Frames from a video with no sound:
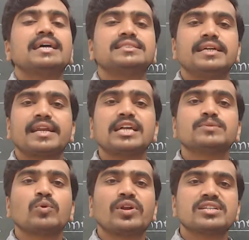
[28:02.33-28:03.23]
I said,
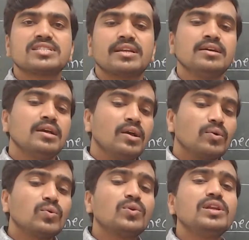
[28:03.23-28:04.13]
transportation.
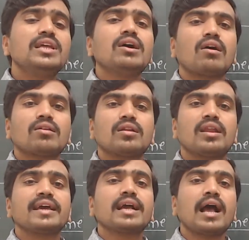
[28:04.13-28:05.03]
Only organ
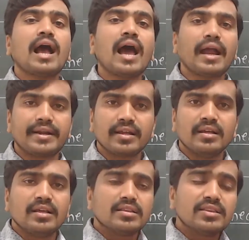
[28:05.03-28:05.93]
like
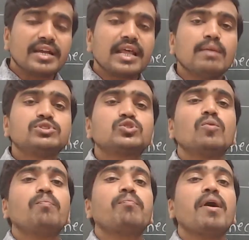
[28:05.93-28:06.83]
heart that helps
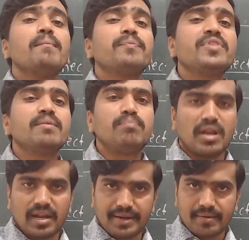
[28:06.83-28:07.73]
to pump the
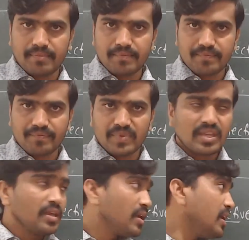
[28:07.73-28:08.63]
blood.
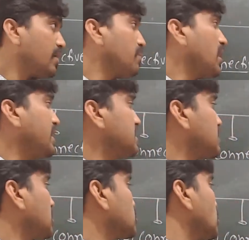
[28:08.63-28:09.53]
Here blood is
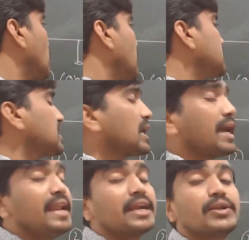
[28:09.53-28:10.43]
also known as
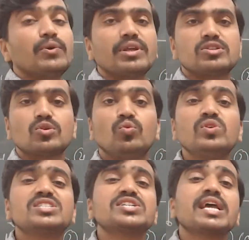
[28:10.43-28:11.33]
connective tissue.
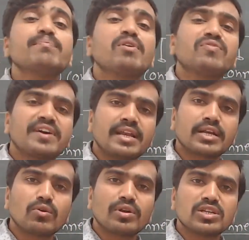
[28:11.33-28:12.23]
Which type of
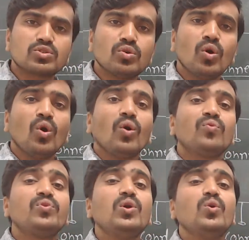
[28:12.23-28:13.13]
connective tissue?
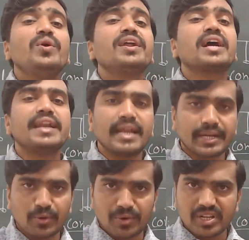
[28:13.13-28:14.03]
Fluid
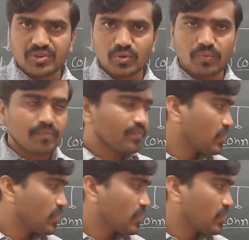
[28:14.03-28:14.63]
connective tissue.